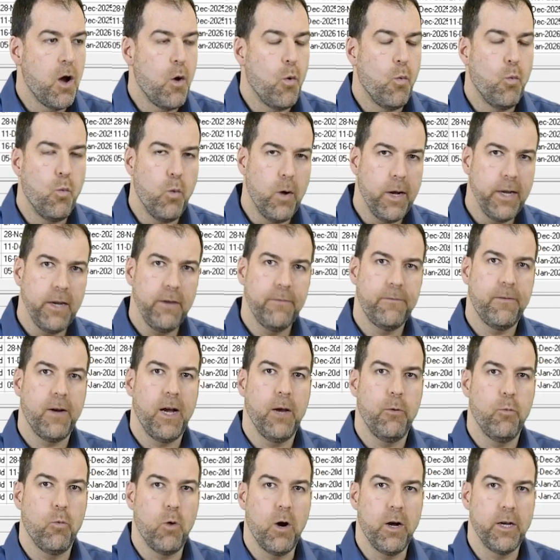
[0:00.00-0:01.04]
What if I
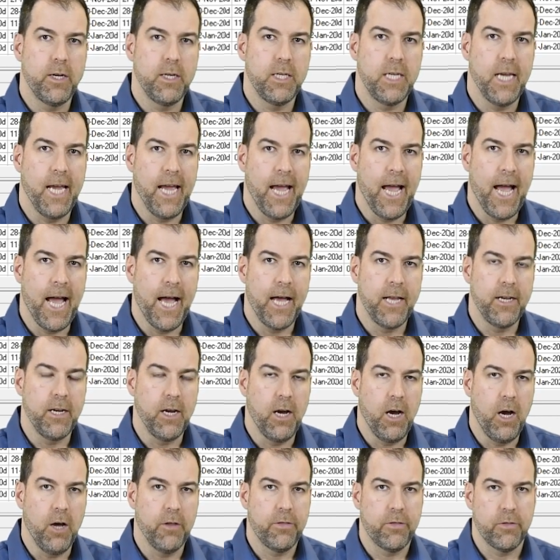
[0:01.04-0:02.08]
wanted to add
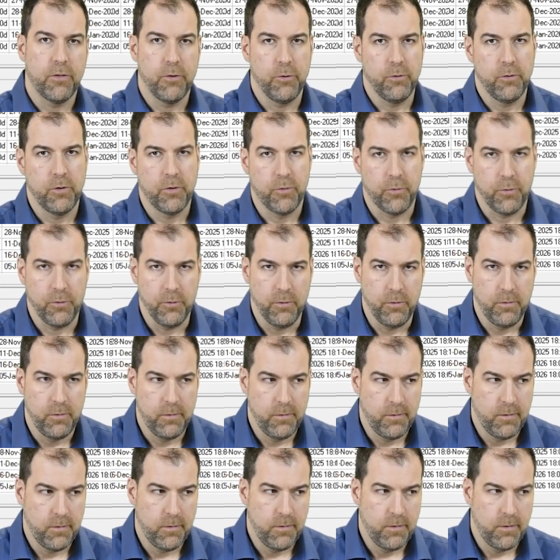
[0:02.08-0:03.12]
a third crew?
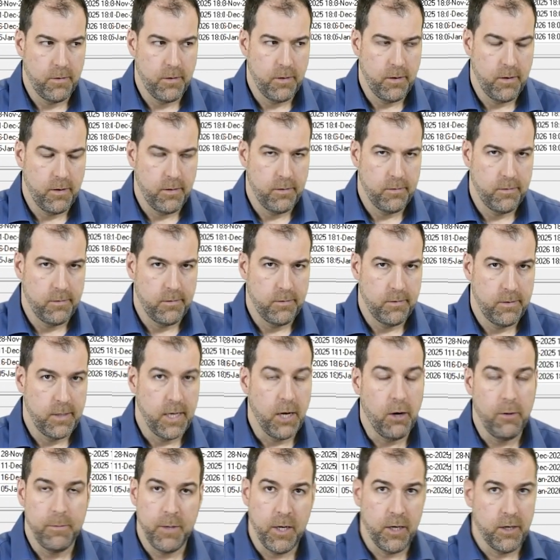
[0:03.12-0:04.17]

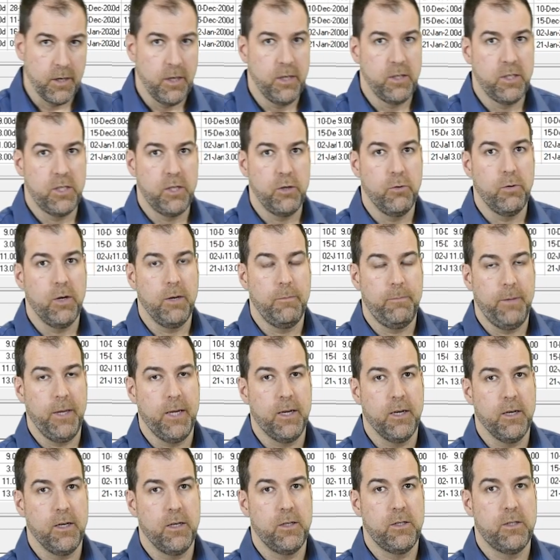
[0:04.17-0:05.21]
Now I'm not gonna do it
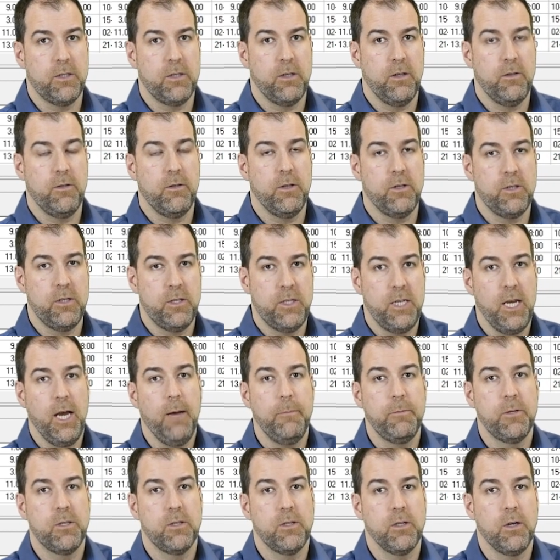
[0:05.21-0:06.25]
because the
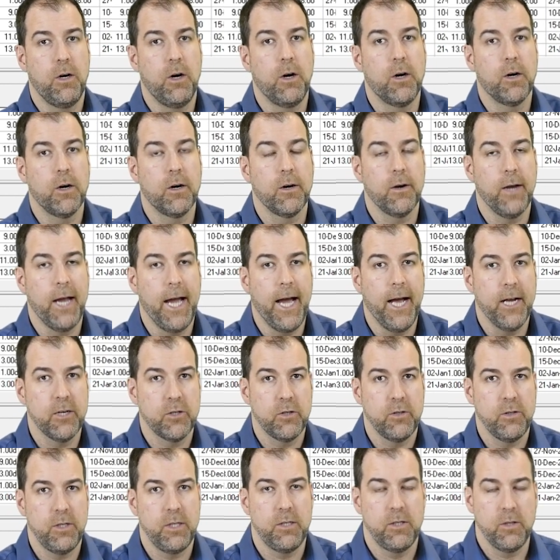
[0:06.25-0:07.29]
steps are
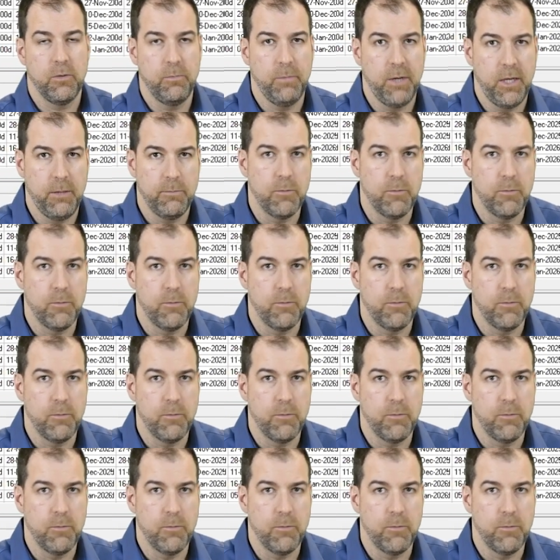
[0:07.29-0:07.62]
actually to me